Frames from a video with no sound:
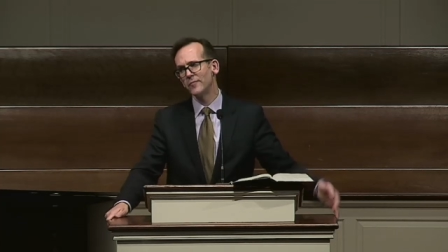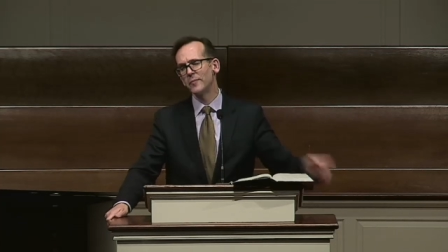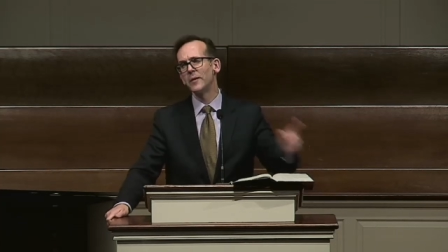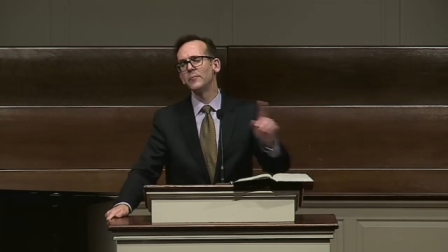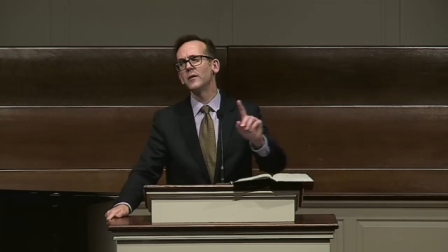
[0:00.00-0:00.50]

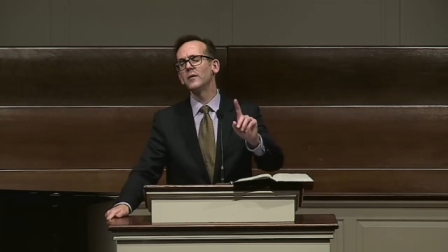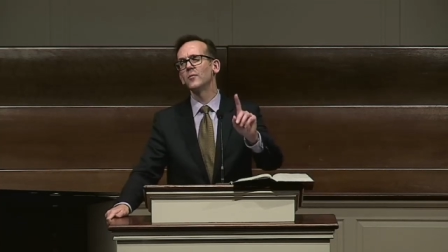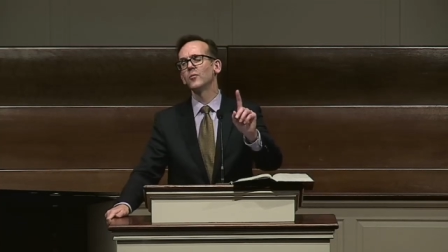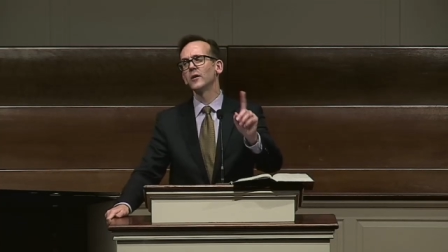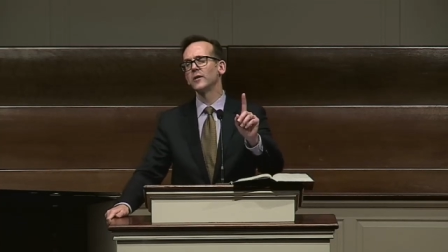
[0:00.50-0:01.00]
And
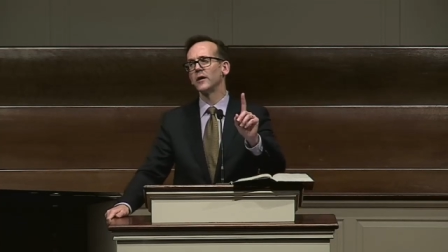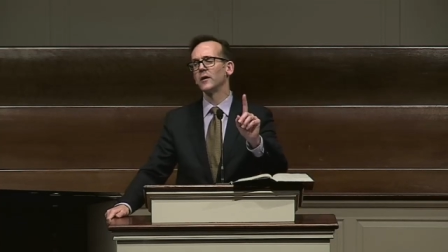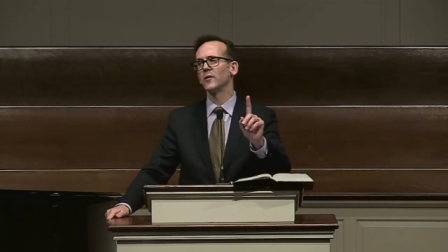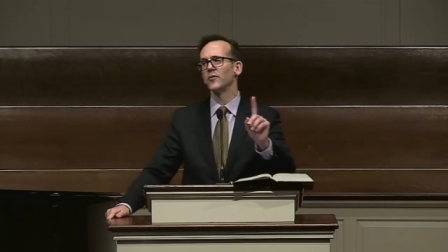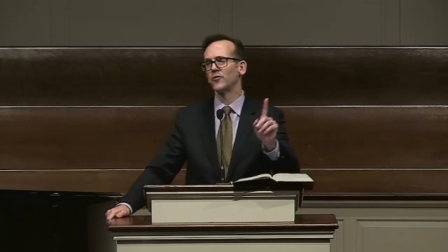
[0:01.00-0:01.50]
remember, we are
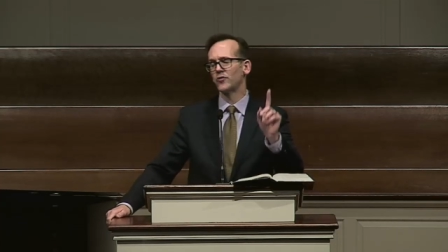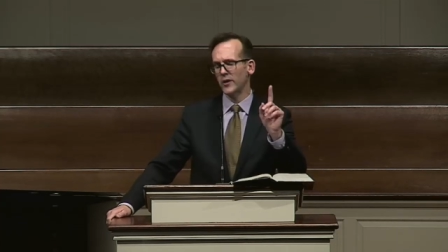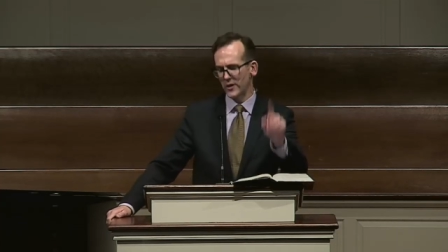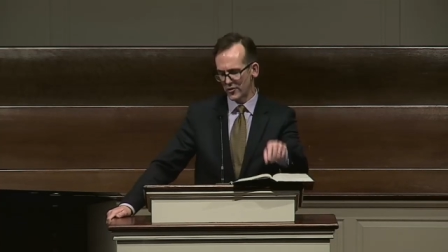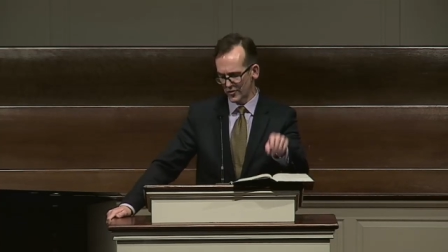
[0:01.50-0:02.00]
now at the
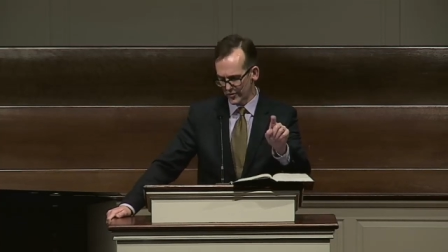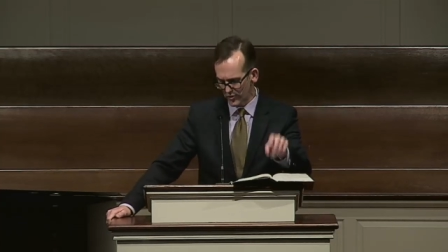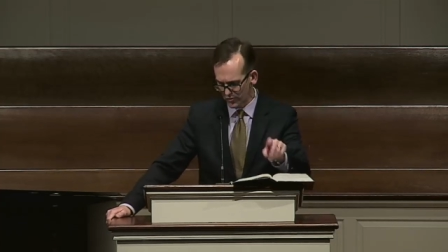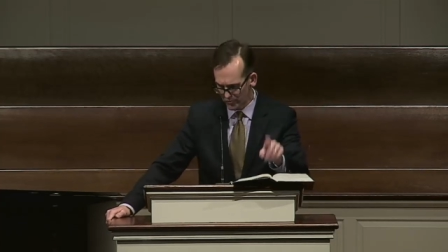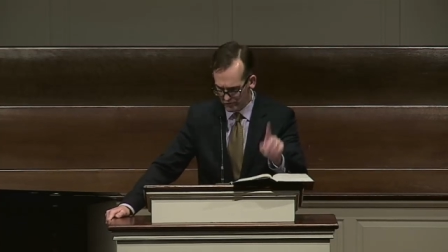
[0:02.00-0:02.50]
stage in this